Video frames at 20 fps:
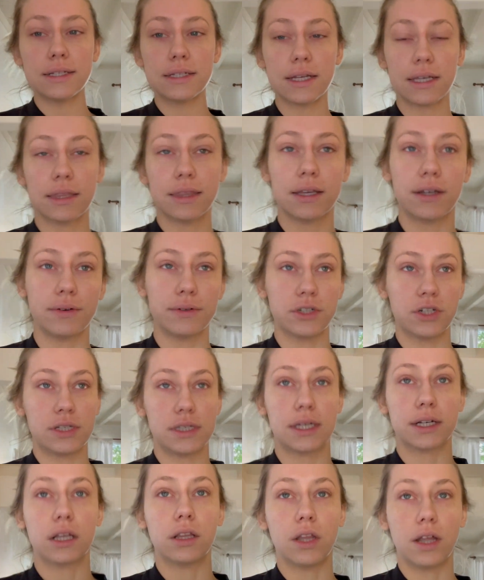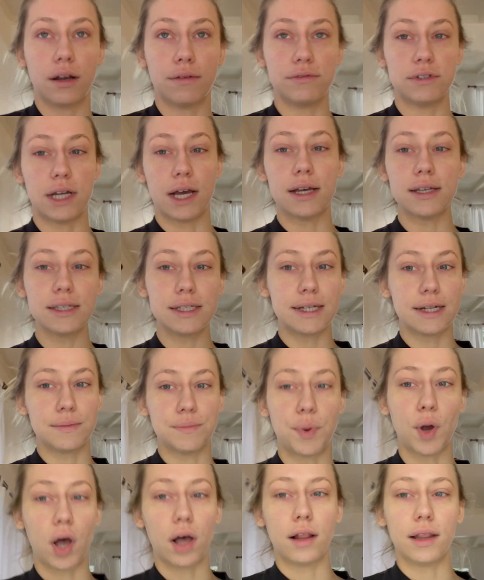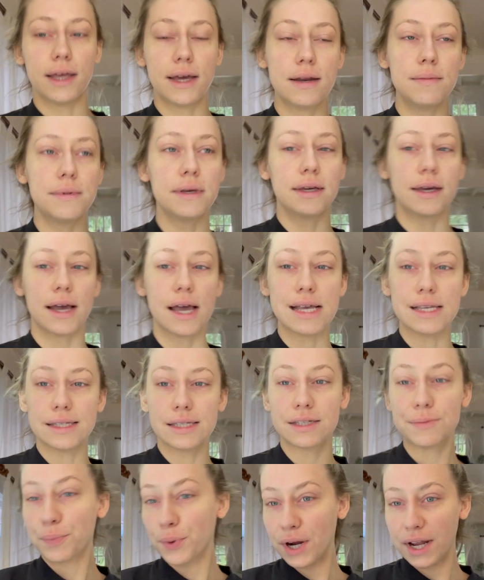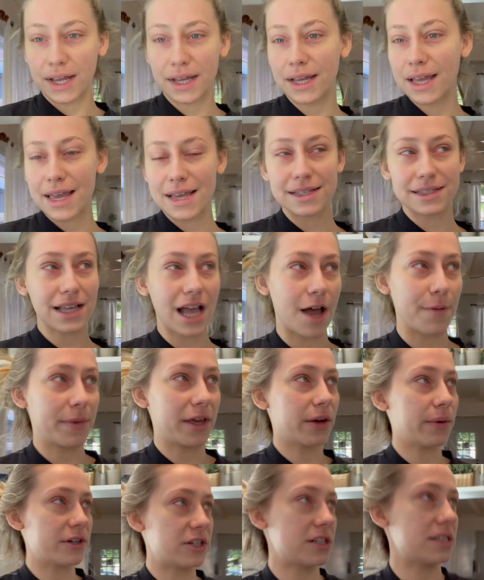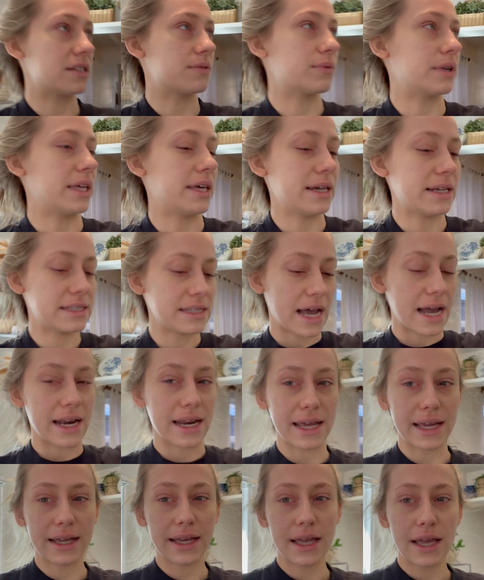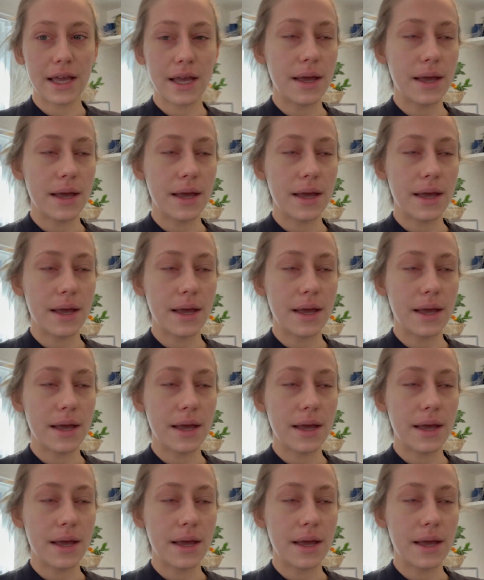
and there was just like a lot of dust and pollen because spring is coming, which is really exciting.